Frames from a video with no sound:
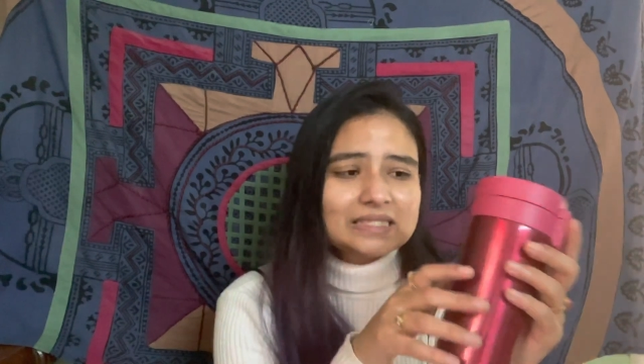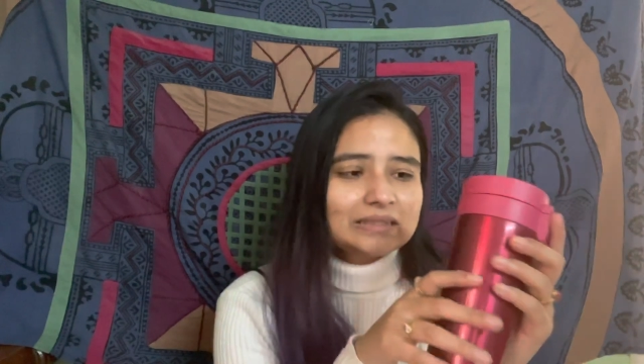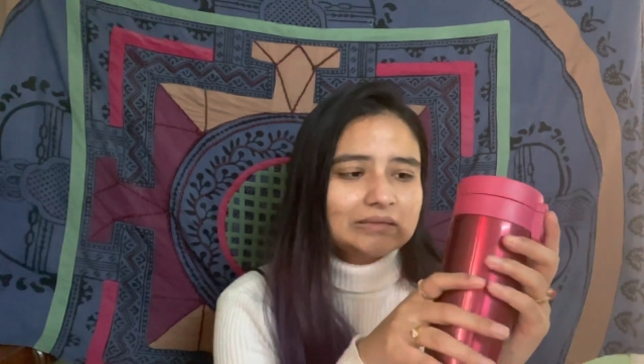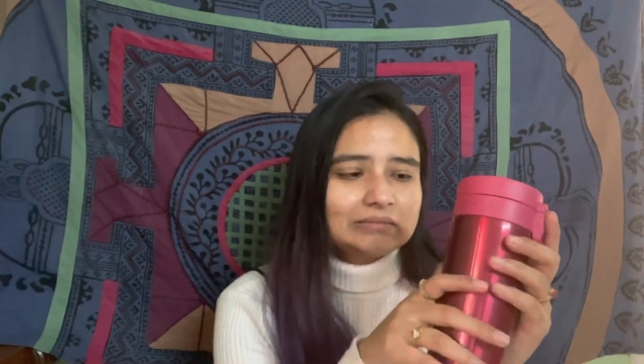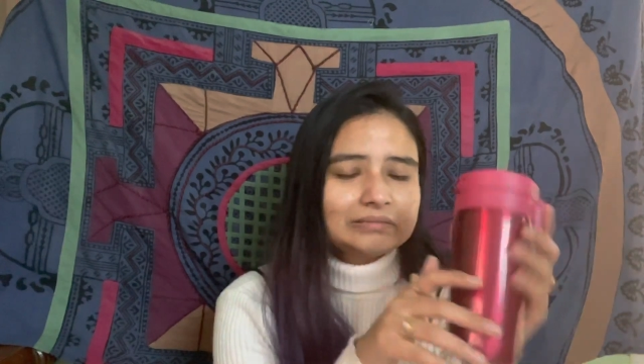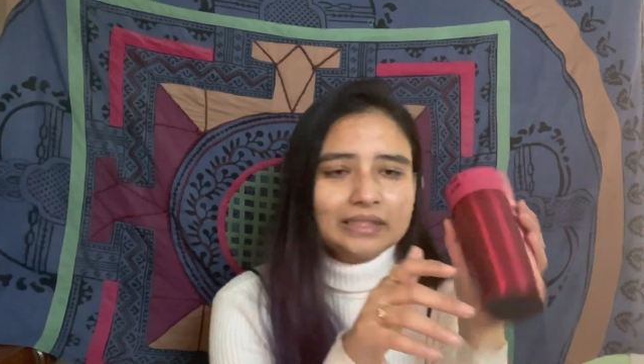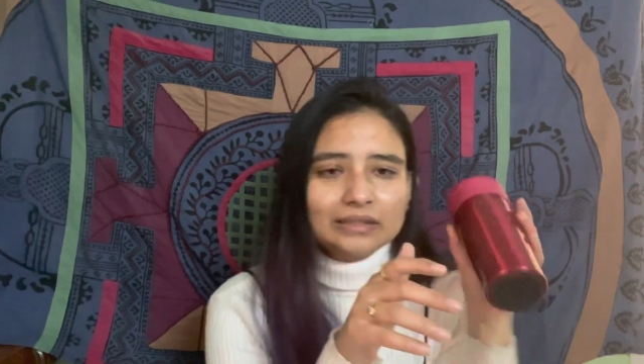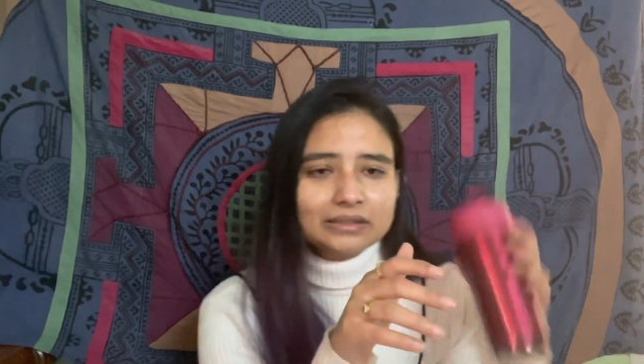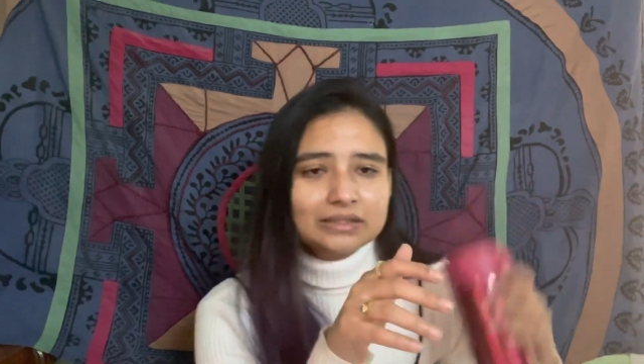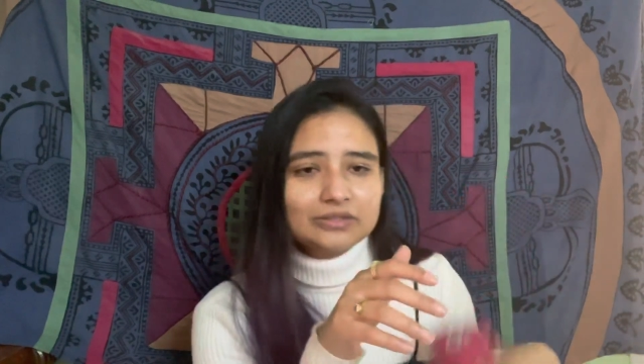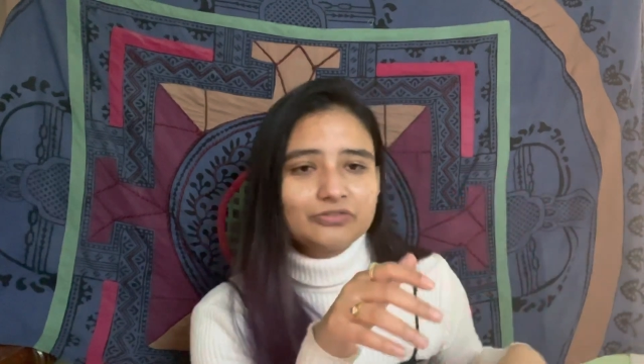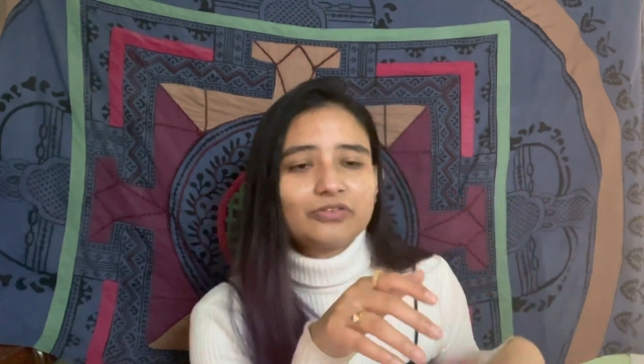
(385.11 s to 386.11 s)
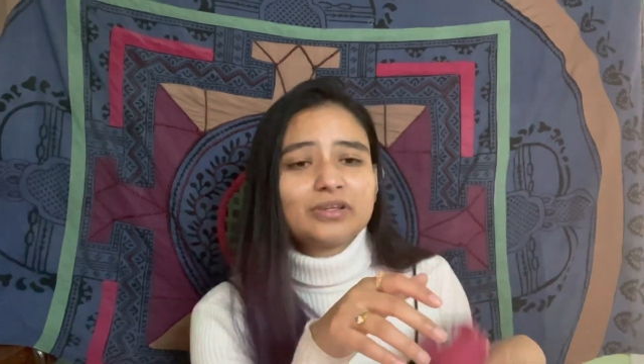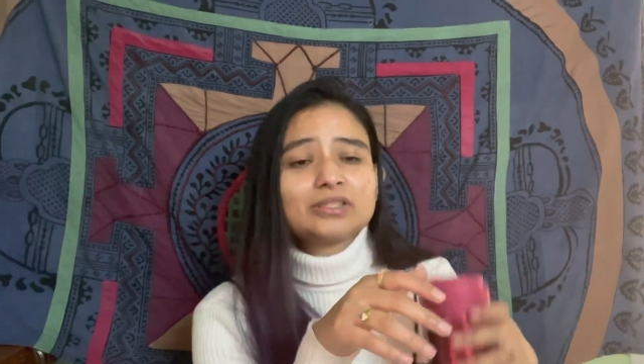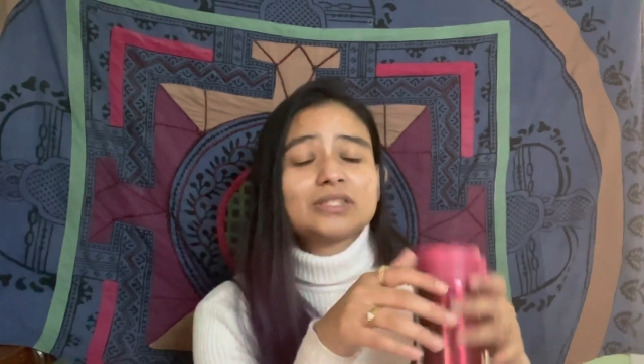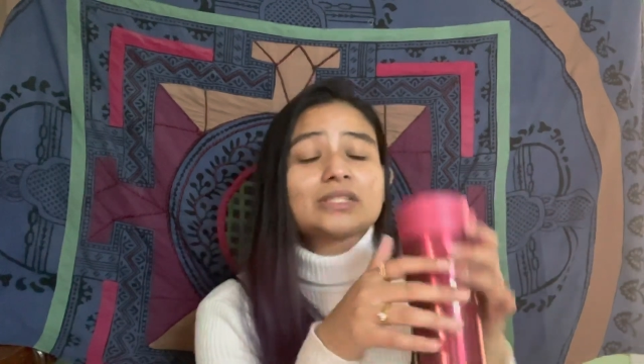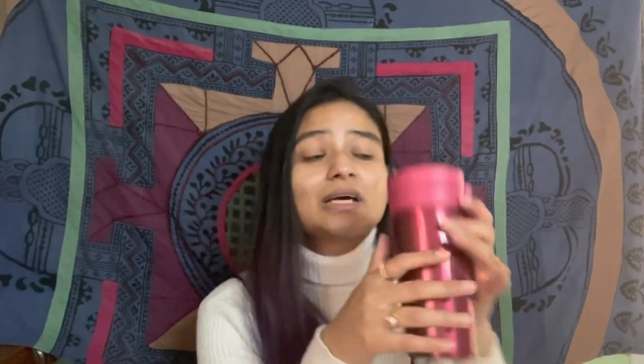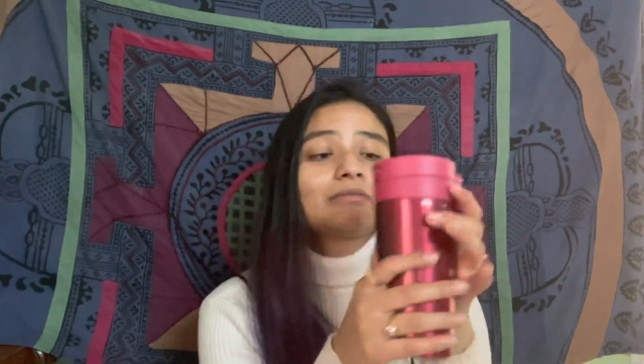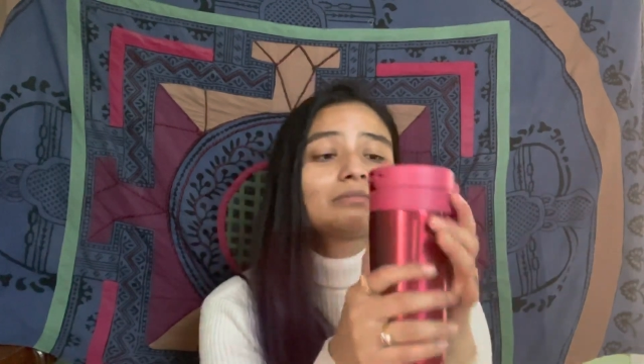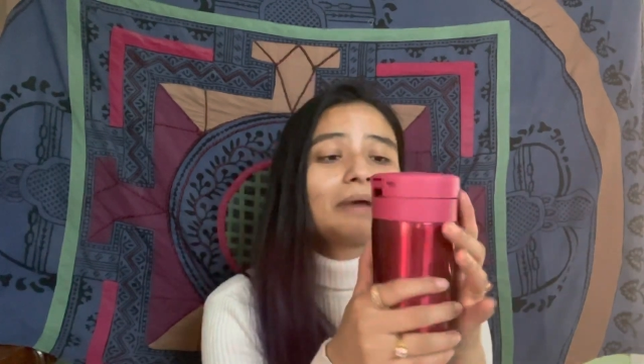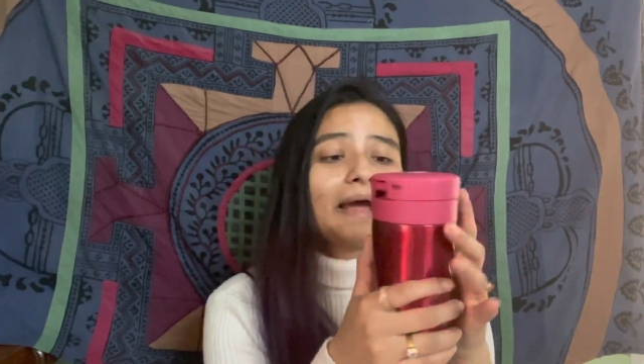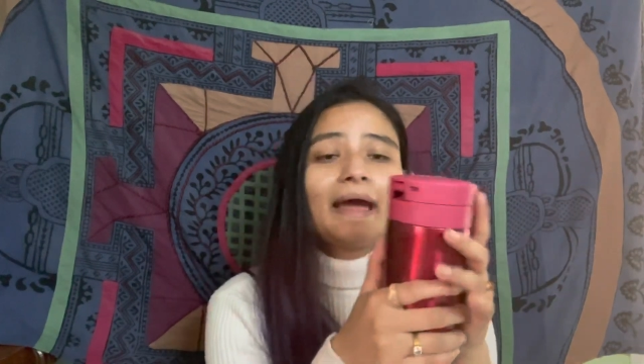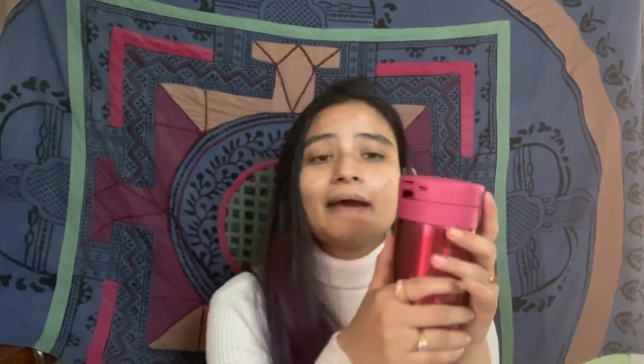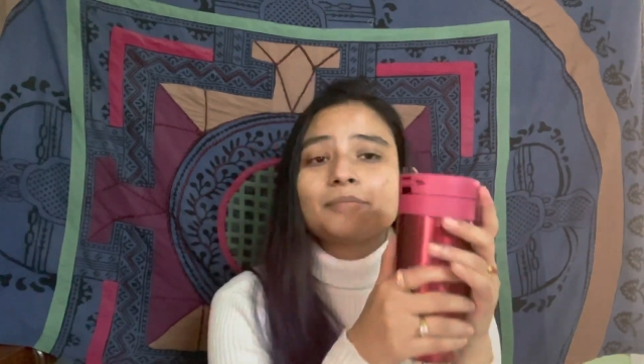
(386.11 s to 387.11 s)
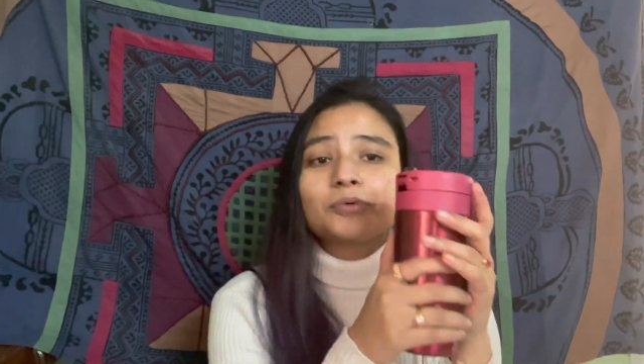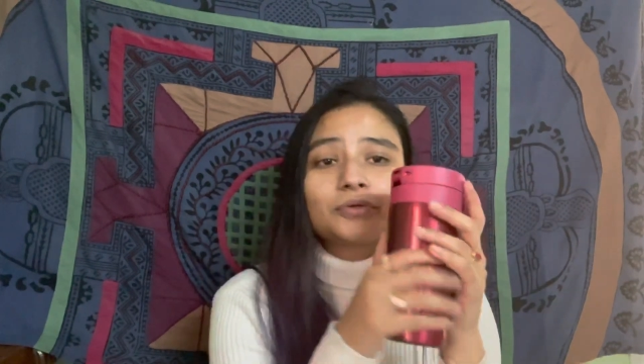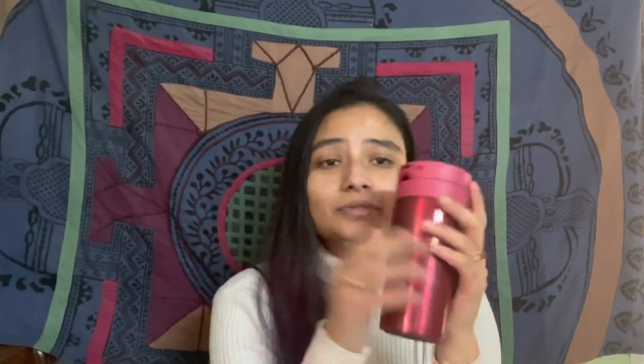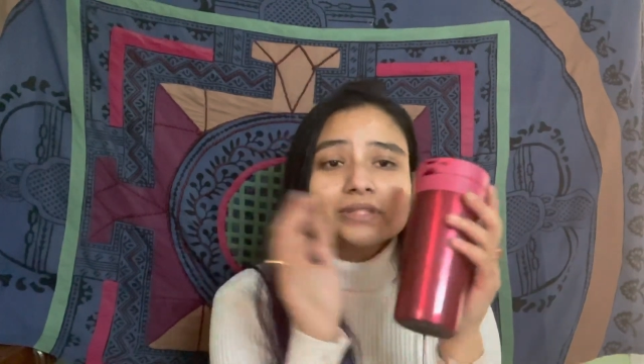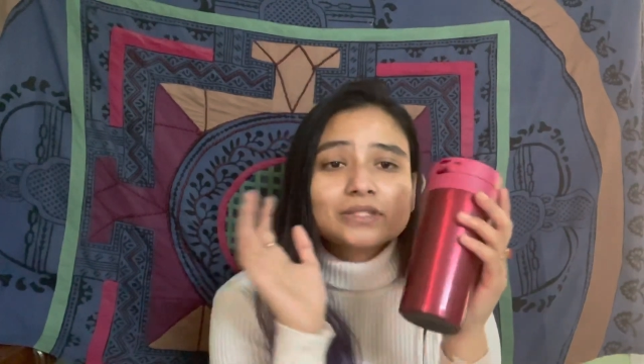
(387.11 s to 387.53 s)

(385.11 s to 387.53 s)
and like this fits on my apron,